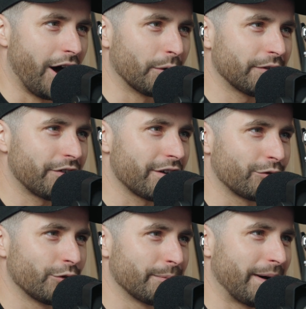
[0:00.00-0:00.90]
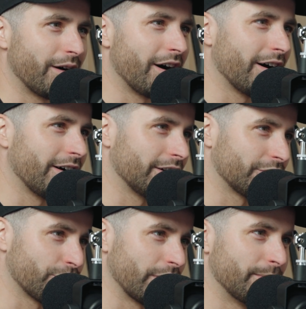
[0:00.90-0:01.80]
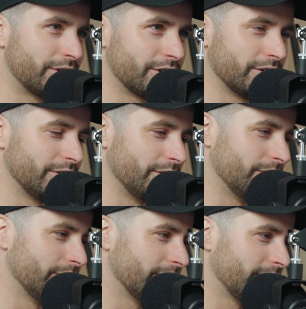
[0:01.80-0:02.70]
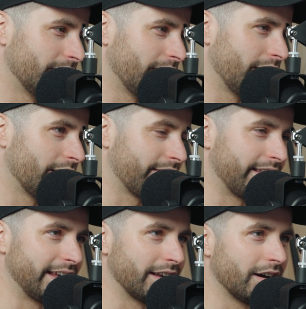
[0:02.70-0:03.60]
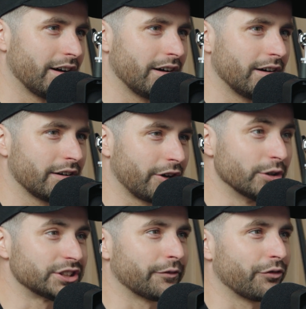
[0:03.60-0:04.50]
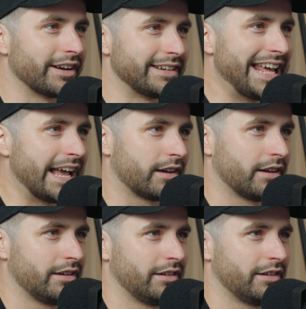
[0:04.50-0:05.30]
I want to first talk about our trip to see our coaching friend, Nick.